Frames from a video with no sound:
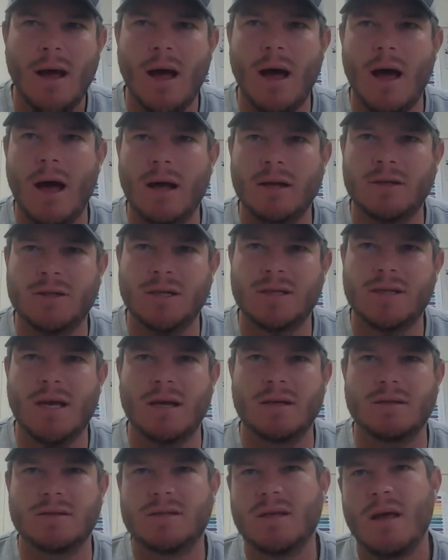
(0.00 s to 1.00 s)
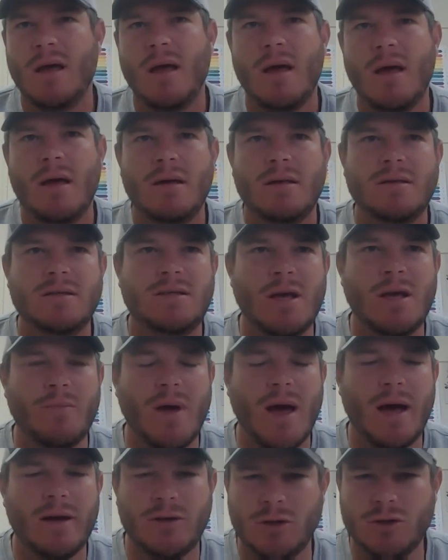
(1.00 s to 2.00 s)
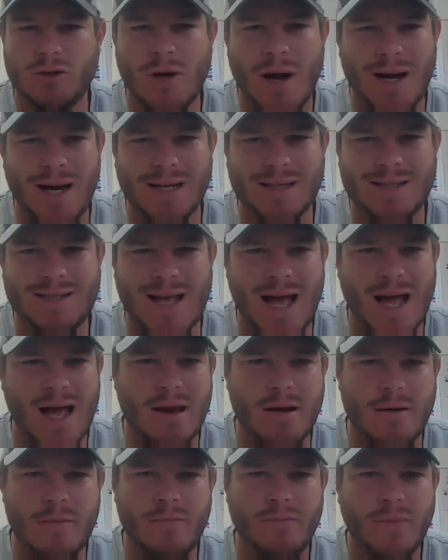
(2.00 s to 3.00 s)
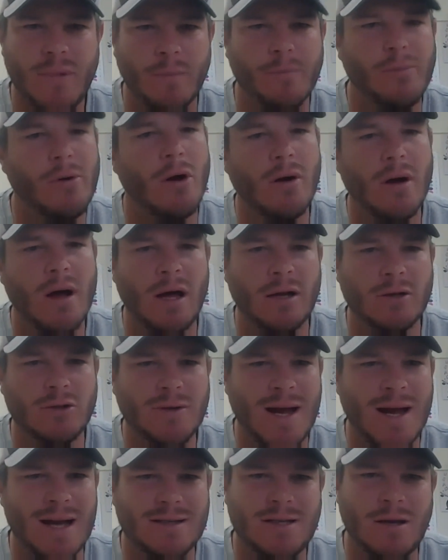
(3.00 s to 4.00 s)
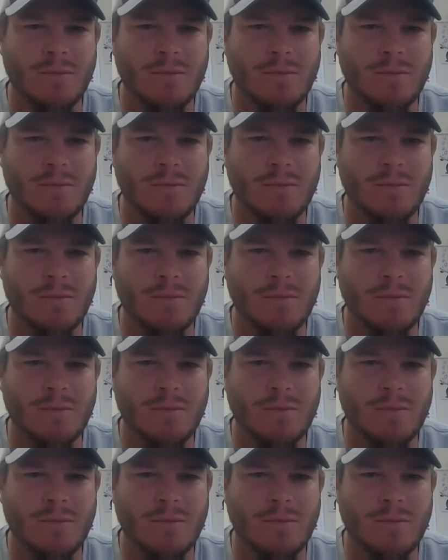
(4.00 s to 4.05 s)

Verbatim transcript: uh, just because some guys are trying to sign a pro contract,